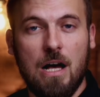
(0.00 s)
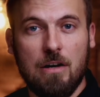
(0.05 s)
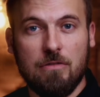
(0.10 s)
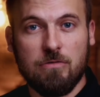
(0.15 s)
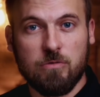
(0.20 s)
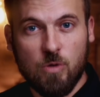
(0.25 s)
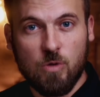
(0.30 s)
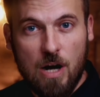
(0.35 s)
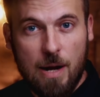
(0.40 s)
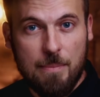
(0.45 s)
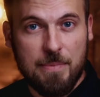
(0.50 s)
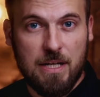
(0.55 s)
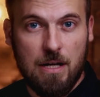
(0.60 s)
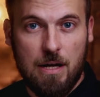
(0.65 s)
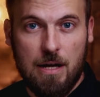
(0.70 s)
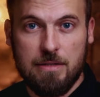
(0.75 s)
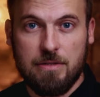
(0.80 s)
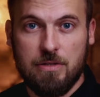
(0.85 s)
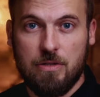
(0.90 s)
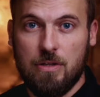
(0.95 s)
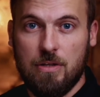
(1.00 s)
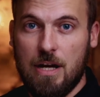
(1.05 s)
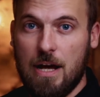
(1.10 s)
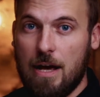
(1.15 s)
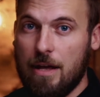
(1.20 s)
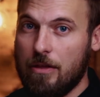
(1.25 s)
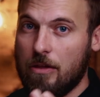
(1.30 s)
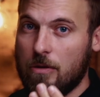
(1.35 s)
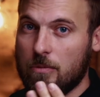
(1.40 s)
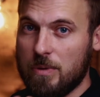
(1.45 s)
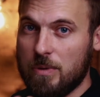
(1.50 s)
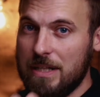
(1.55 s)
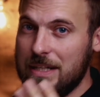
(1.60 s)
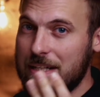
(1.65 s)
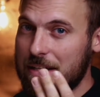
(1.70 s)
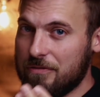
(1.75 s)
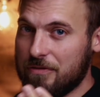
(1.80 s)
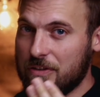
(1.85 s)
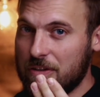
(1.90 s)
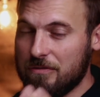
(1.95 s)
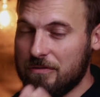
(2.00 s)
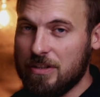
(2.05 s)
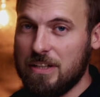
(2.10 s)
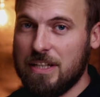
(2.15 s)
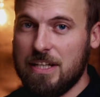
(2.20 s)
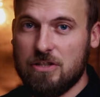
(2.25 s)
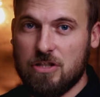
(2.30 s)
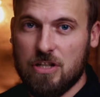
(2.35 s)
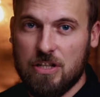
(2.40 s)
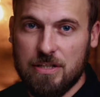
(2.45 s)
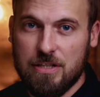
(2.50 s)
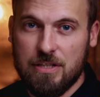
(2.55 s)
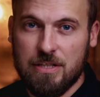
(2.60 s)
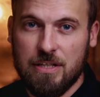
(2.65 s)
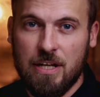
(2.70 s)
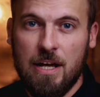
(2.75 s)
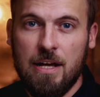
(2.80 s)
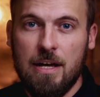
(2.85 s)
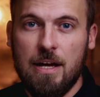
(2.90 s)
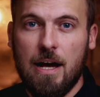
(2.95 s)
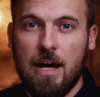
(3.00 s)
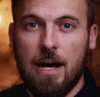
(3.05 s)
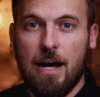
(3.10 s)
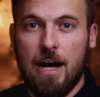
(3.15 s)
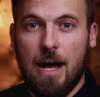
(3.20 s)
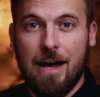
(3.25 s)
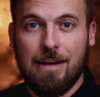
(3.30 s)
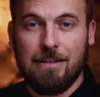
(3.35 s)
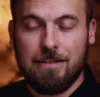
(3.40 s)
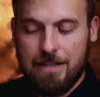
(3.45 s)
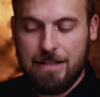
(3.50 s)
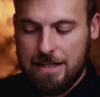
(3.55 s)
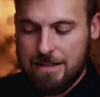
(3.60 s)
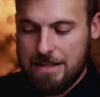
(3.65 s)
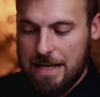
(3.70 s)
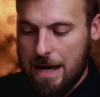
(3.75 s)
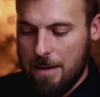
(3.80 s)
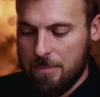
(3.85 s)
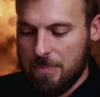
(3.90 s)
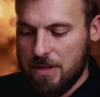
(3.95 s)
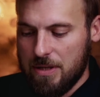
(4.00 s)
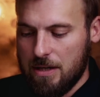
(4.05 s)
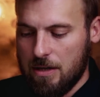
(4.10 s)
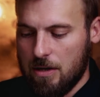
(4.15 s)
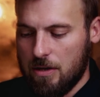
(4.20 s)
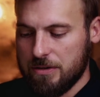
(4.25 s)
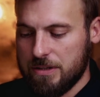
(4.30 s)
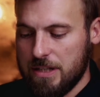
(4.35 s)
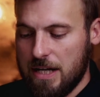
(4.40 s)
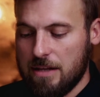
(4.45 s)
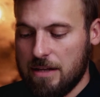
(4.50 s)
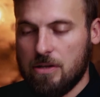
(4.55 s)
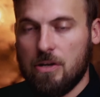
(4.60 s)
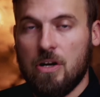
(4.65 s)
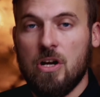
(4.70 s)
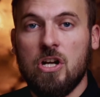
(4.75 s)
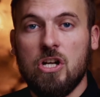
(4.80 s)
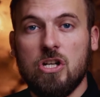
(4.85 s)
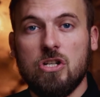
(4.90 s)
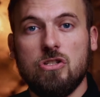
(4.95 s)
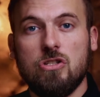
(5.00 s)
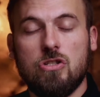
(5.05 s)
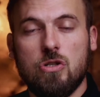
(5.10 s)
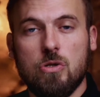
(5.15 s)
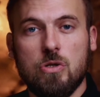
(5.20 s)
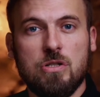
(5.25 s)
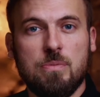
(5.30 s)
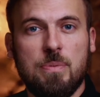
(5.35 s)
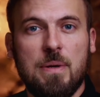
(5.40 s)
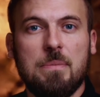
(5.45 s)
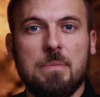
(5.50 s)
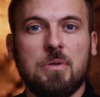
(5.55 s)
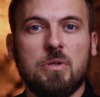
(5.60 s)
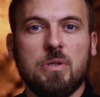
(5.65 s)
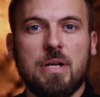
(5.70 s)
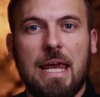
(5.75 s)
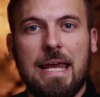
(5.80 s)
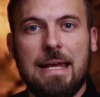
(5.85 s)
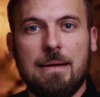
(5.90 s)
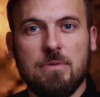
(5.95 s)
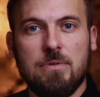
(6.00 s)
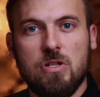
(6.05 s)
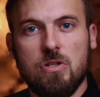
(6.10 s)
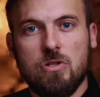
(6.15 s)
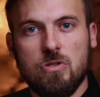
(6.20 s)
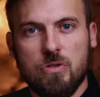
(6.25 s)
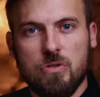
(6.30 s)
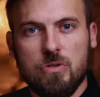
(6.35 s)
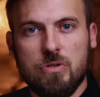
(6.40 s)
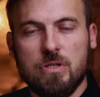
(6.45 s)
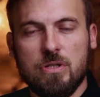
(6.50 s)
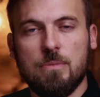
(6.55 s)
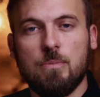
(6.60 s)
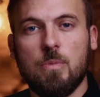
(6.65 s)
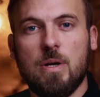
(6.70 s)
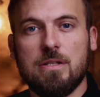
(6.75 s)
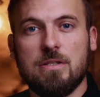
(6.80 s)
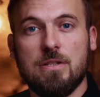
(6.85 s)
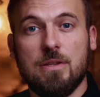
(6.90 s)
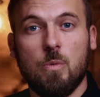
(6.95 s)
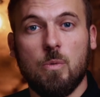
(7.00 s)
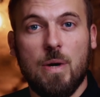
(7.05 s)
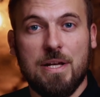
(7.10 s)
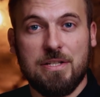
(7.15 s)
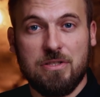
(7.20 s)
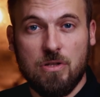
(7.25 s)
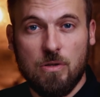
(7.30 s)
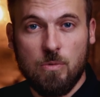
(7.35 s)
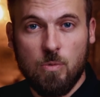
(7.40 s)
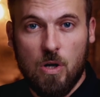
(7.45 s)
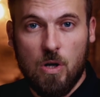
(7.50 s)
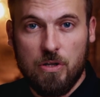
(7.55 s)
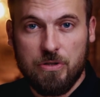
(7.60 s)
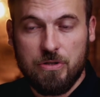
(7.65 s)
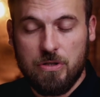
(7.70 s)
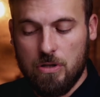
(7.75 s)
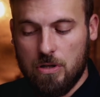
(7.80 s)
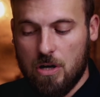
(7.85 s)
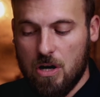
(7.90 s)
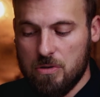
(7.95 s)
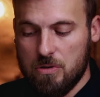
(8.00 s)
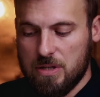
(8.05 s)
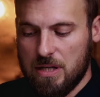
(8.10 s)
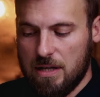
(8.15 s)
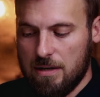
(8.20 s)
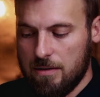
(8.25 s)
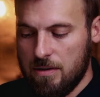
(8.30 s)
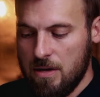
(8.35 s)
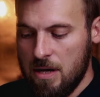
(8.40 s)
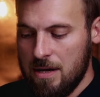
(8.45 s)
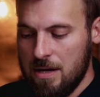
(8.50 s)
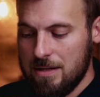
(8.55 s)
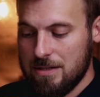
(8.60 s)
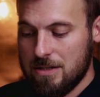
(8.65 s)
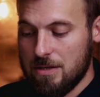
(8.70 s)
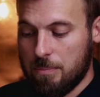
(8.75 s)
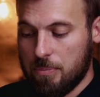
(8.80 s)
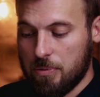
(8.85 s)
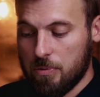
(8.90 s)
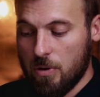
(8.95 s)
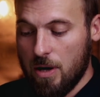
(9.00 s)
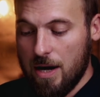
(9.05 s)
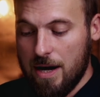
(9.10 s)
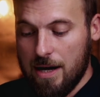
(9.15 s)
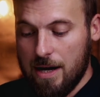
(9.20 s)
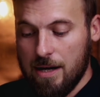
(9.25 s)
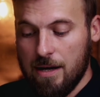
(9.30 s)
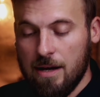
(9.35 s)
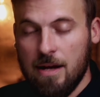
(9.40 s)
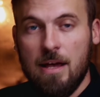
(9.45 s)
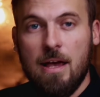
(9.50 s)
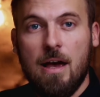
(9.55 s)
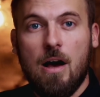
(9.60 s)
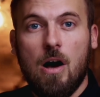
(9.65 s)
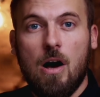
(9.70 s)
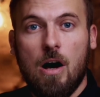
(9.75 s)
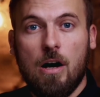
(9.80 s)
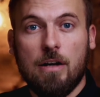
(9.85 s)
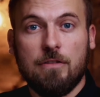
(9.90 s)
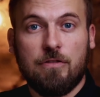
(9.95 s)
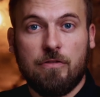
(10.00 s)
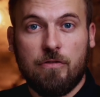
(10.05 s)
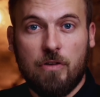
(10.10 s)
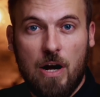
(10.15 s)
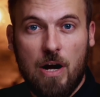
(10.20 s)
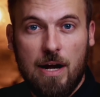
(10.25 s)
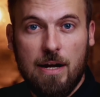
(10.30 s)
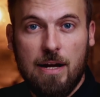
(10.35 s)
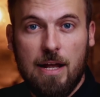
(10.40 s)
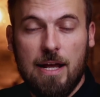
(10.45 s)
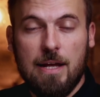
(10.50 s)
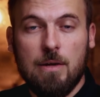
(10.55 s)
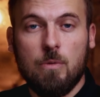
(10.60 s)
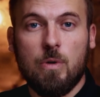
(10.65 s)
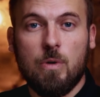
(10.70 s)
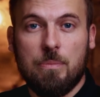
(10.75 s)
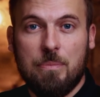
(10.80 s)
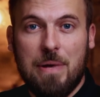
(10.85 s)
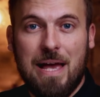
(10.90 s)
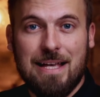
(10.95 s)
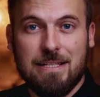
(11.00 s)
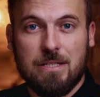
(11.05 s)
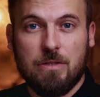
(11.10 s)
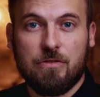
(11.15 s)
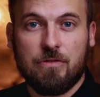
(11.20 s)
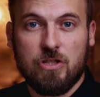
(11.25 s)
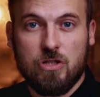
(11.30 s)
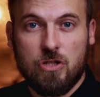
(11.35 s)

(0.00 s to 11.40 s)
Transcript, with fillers: of Ramadan. So you got three different religions, uh, holidays happening all together. Jewish people came to Jerusalem, went to the Western Wall, to the Kotel, to pray on Friday with Passover